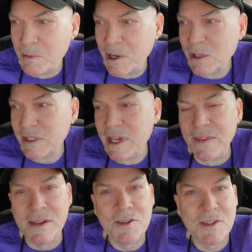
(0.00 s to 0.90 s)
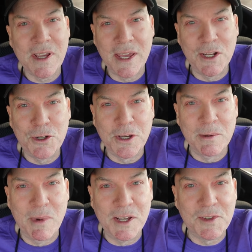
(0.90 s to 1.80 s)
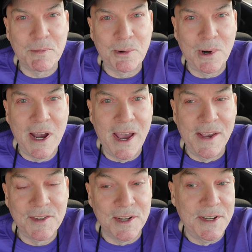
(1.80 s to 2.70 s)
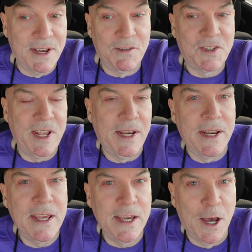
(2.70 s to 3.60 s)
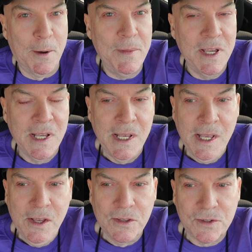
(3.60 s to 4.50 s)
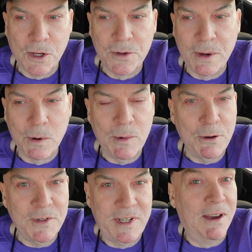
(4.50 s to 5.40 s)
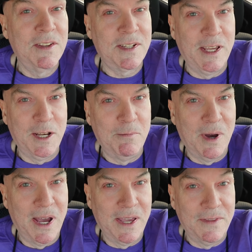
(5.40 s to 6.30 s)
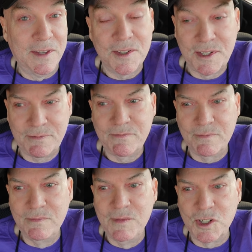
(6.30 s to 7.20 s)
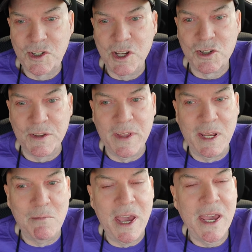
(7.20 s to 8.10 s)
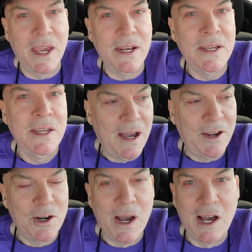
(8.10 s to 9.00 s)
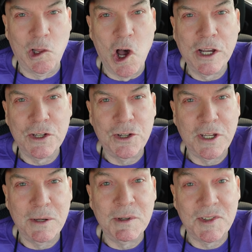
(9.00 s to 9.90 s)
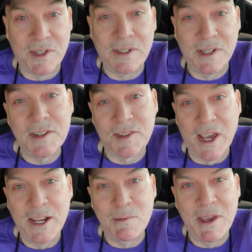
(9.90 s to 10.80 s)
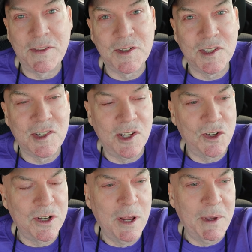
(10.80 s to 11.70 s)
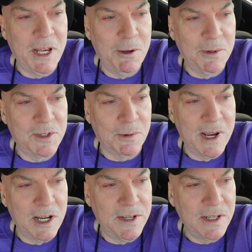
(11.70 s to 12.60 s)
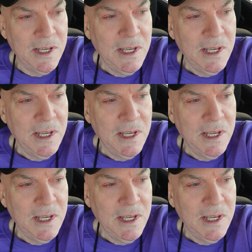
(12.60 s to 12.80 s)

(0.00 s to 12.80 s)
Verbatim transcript: Apparently, this kind of took him by surprise and devastated him, so they were both devastated by this decision that he made. I don't know how long it took him to, to decide to make this decision. I mean, he was around